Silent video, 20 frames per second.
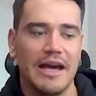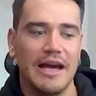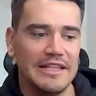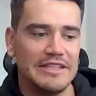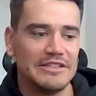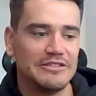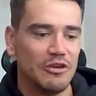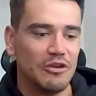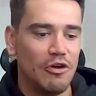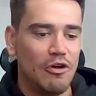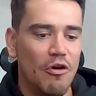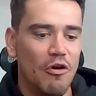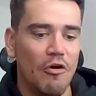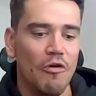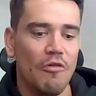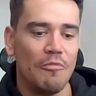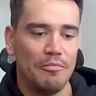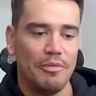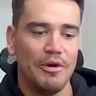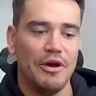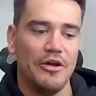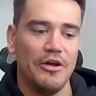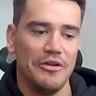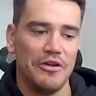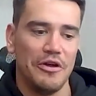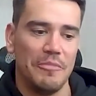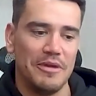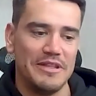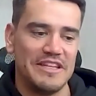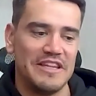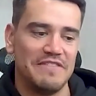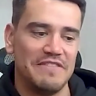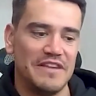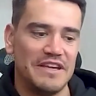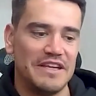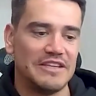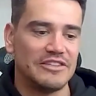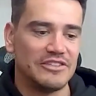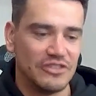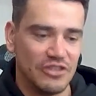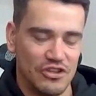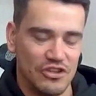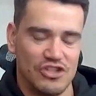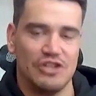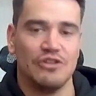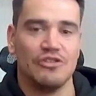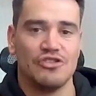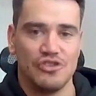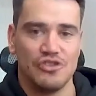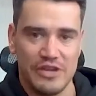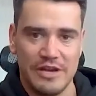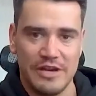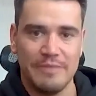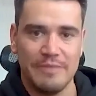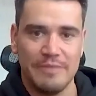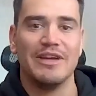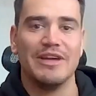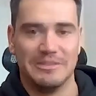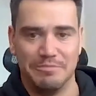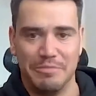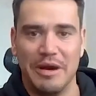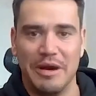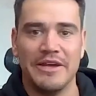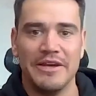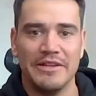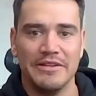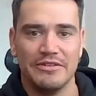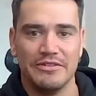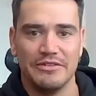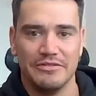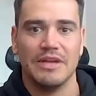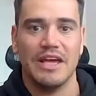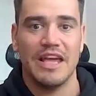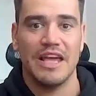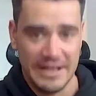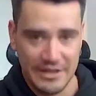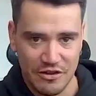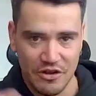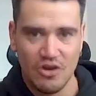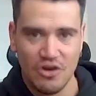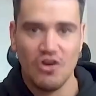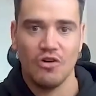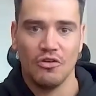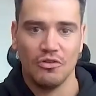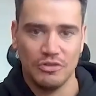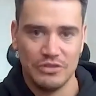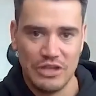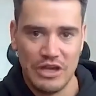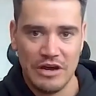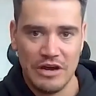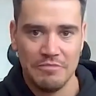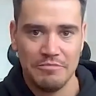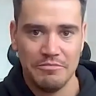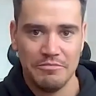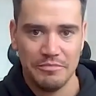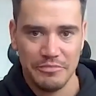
It's a long burner, but I think it's such an enjoyable experience in the long term.